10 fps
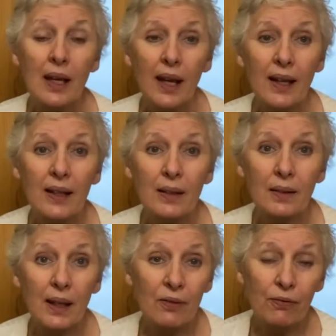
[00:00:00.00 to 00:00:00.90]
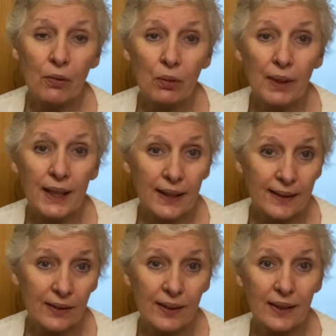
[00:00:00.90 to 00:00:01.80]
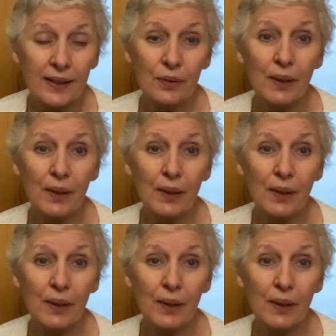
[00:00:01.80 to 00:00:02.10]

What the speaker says: And for Reiki Associates,